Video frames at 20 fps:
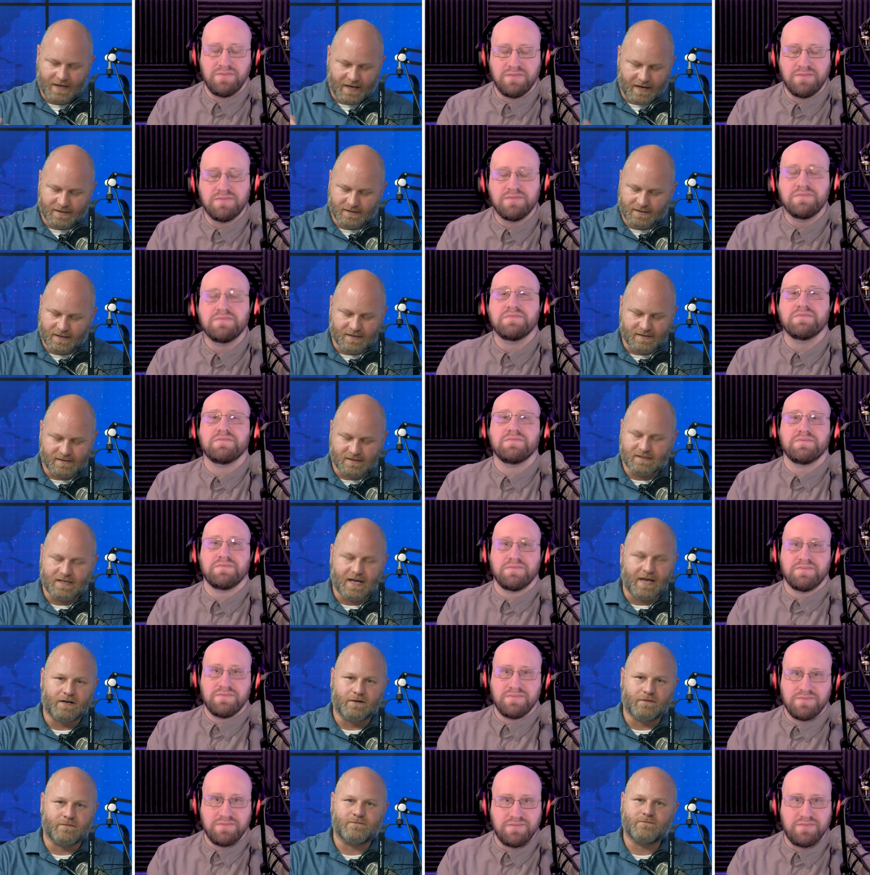Speaker 1: in,
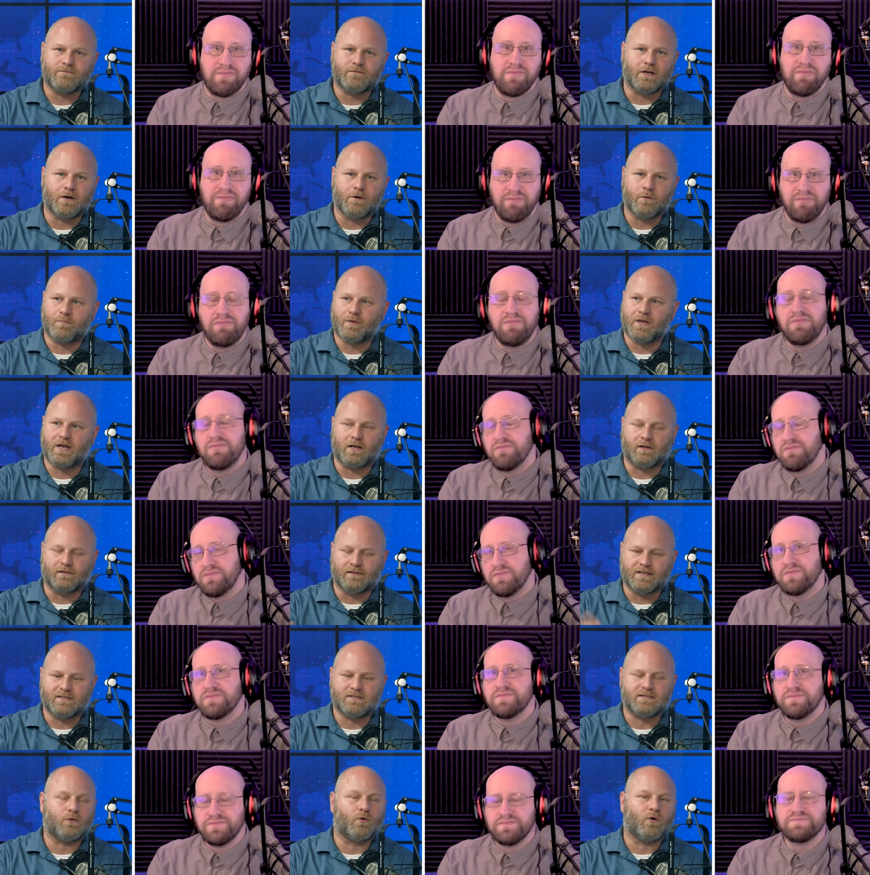instead of, you know, being
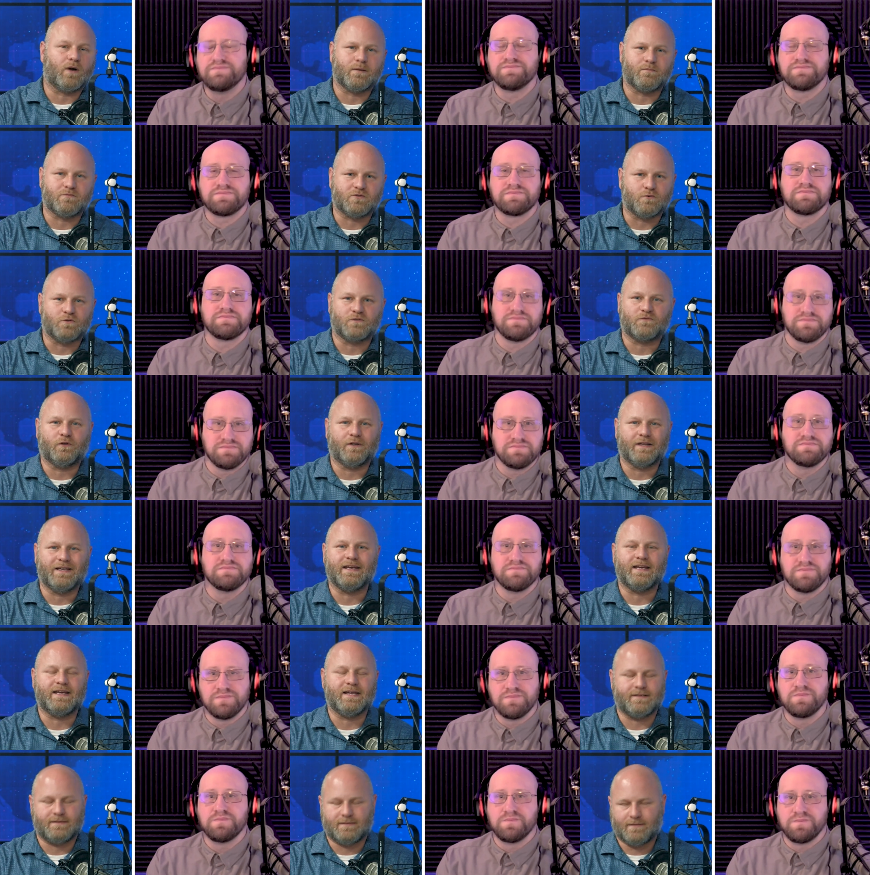Lindsey Graham's useful
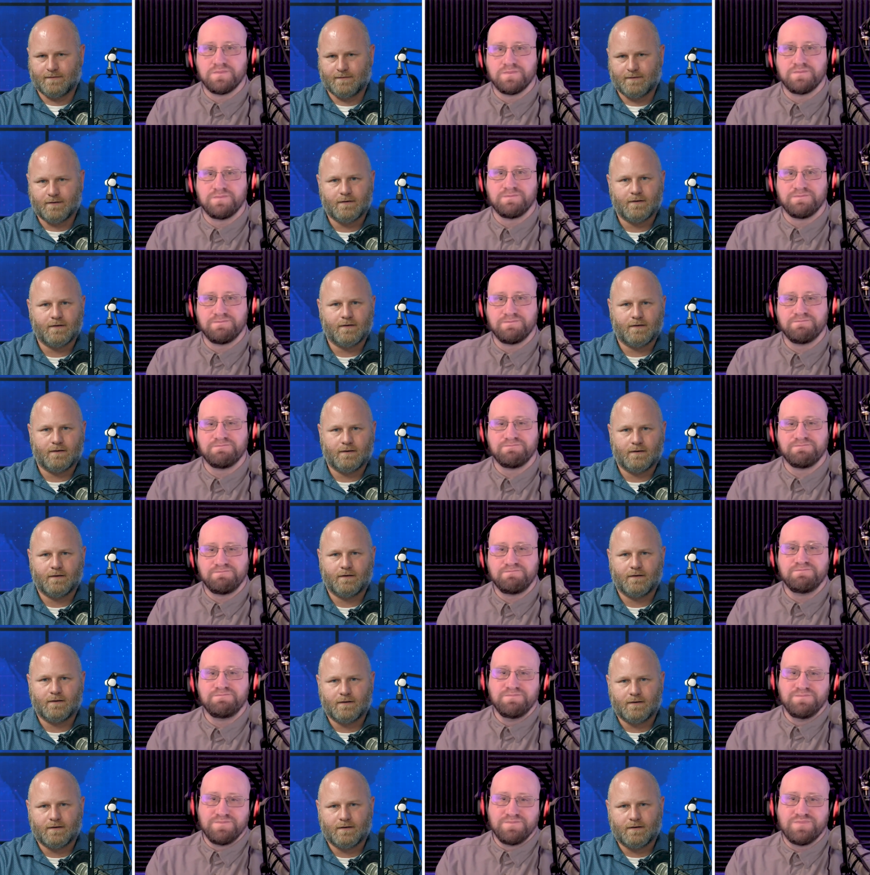idiot.
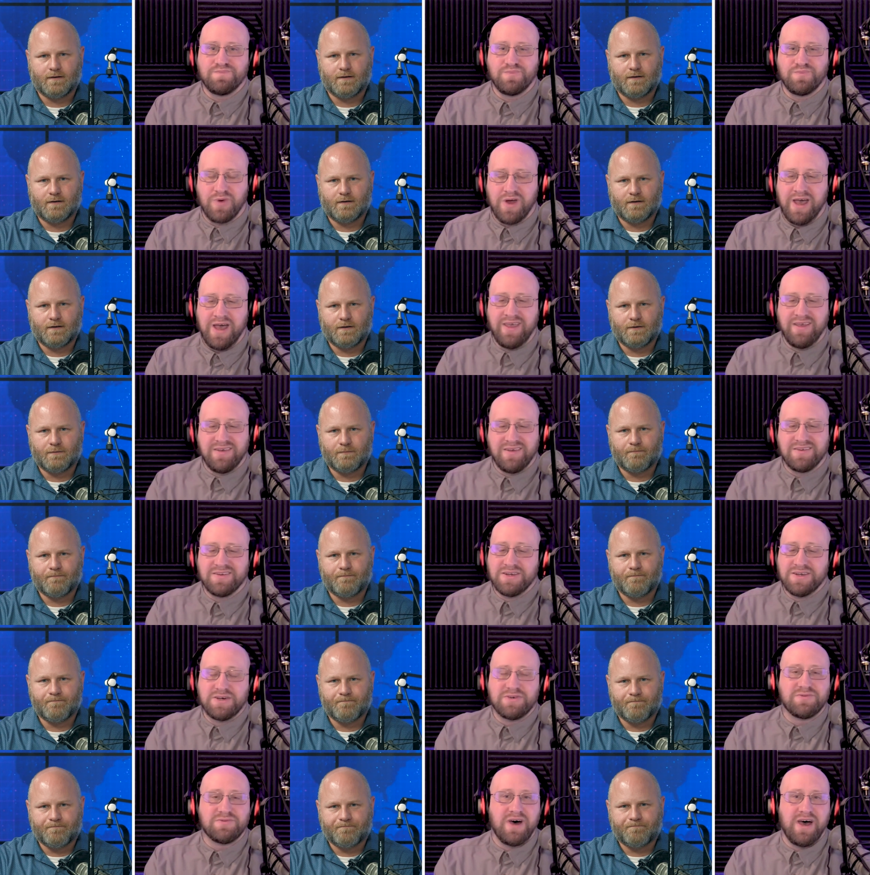
Speaker 2: Right,
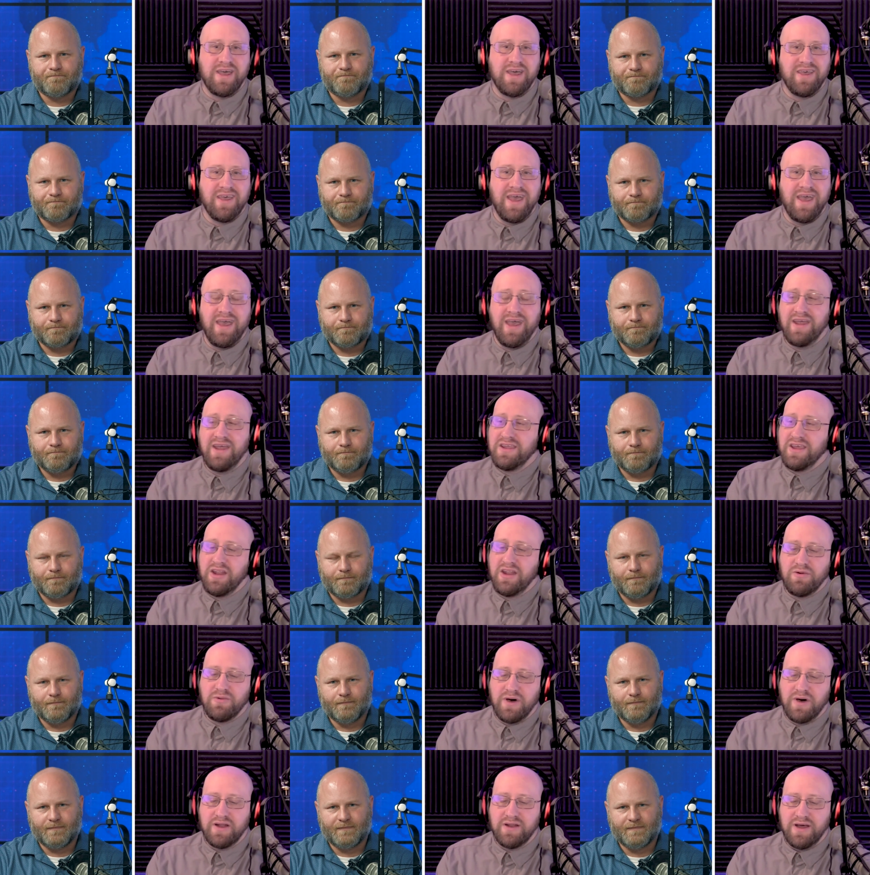right. And, and you
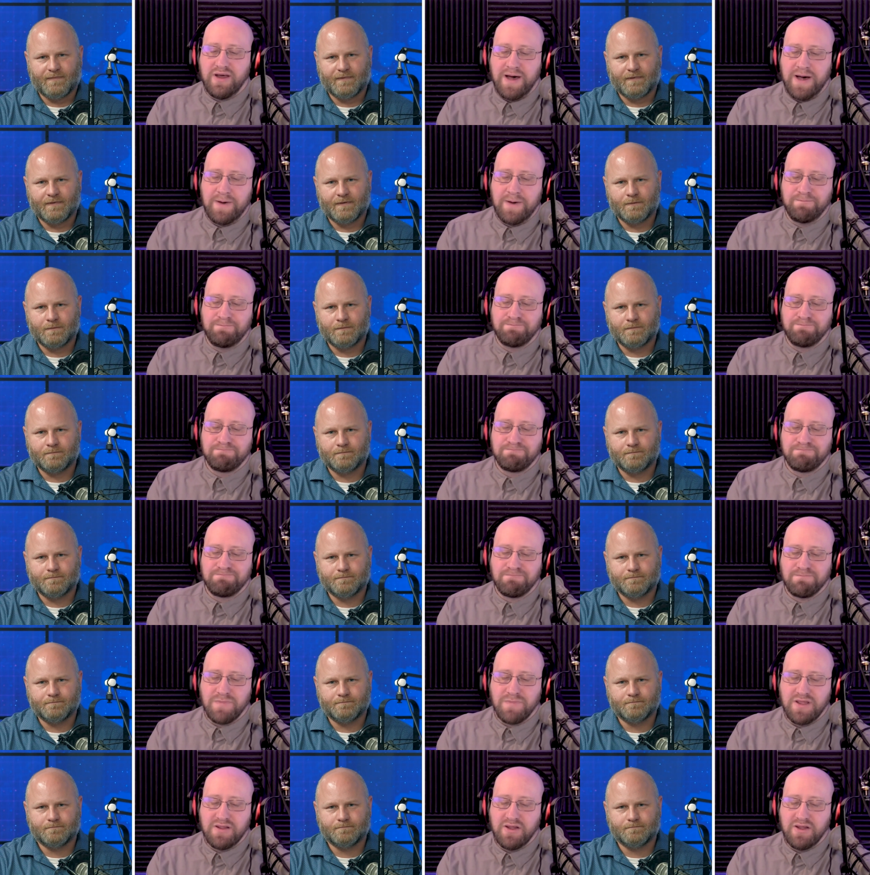know what? Um,
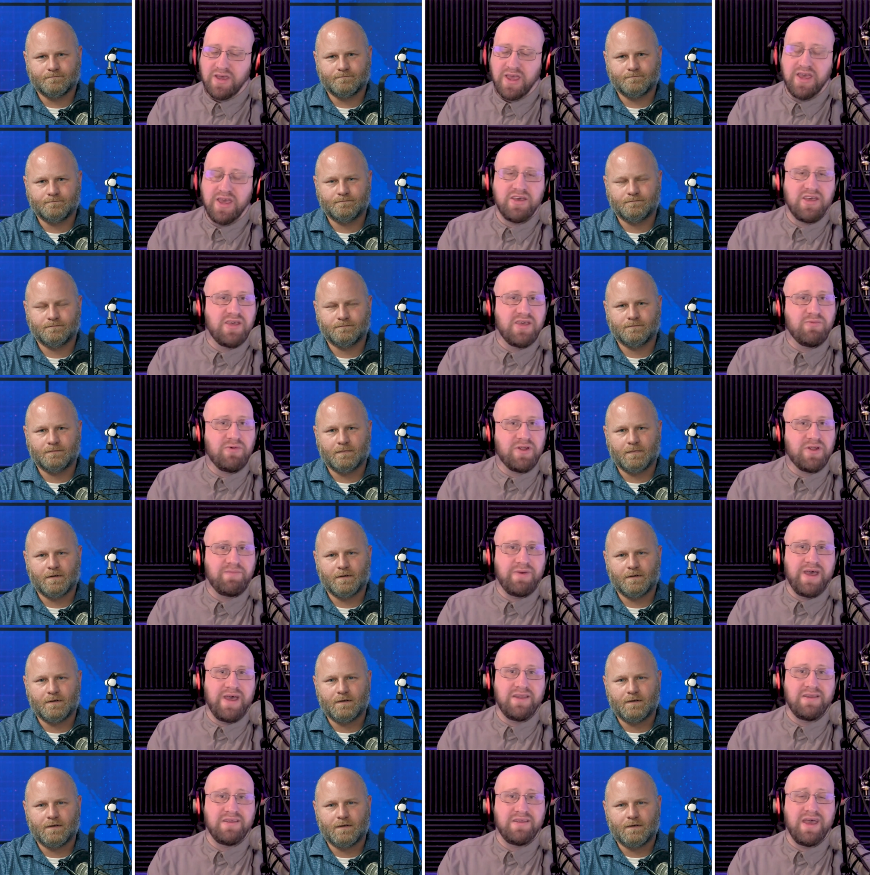look, it, it would have
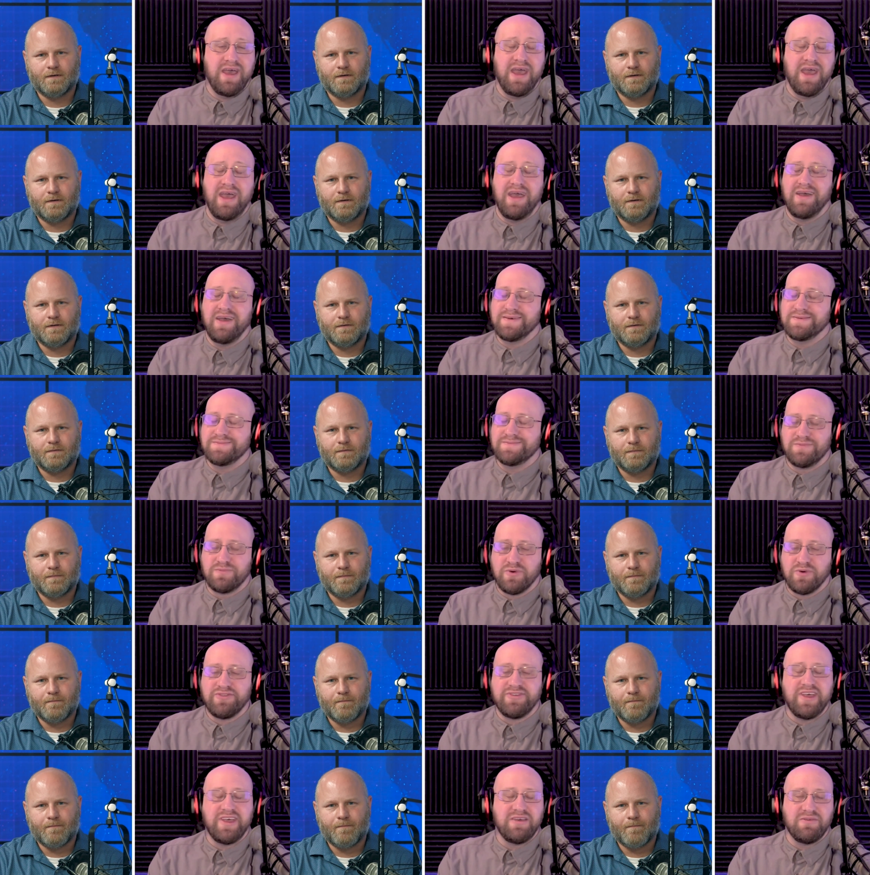been, eh,
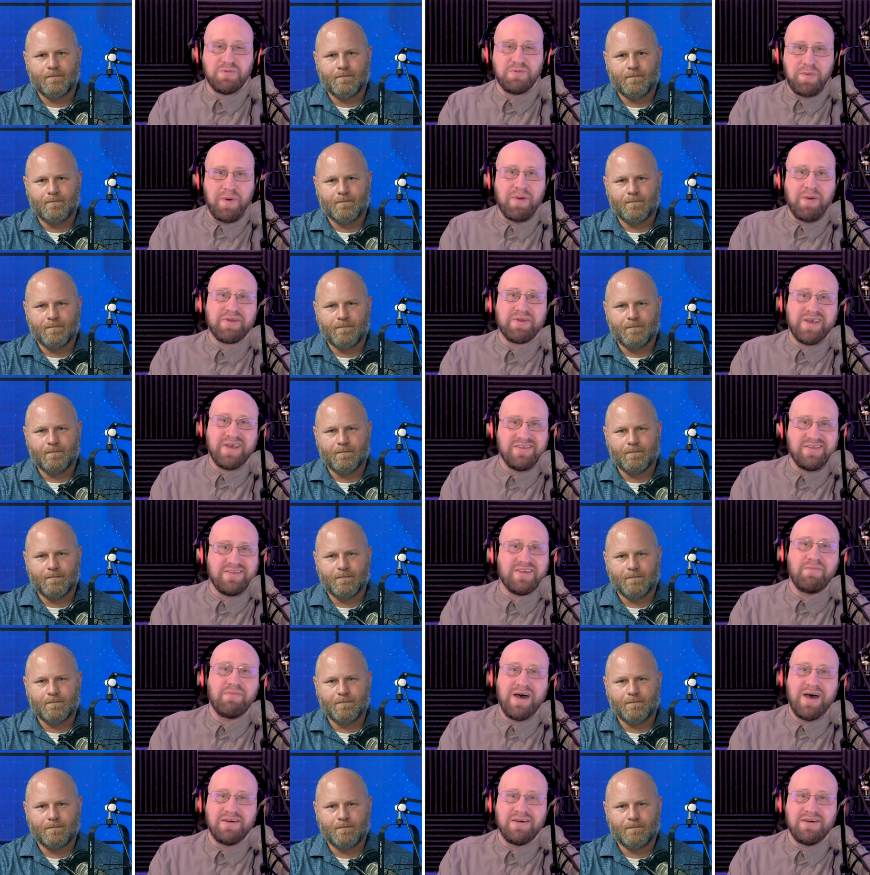we're seeing Republicans come